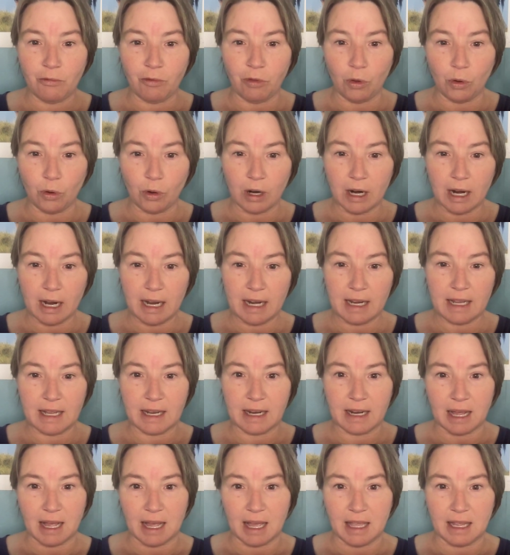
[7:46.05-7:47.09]
Fluoride
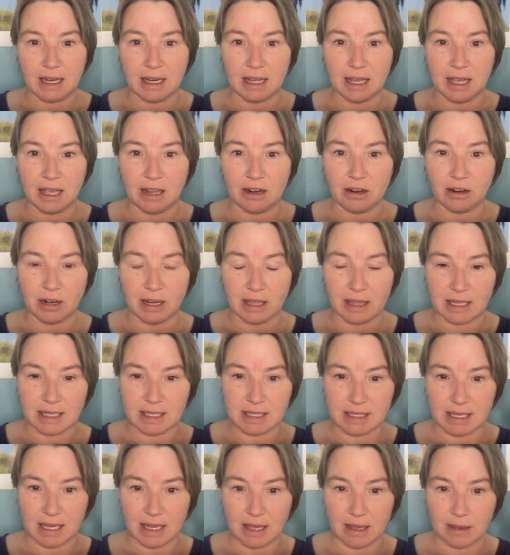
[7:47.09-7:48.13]
and iodine are in the
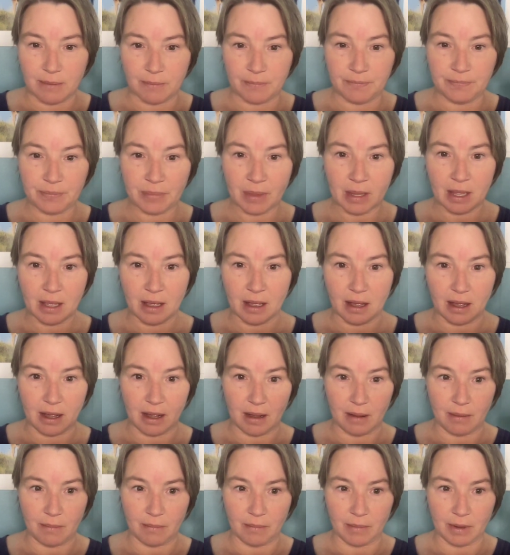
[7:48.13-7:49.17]
same
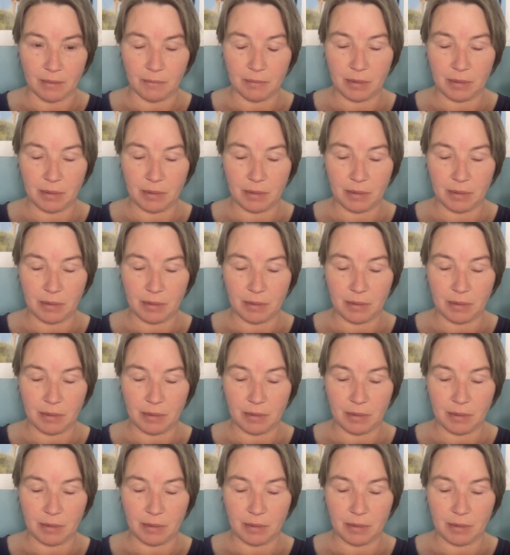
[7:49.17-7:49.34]
um,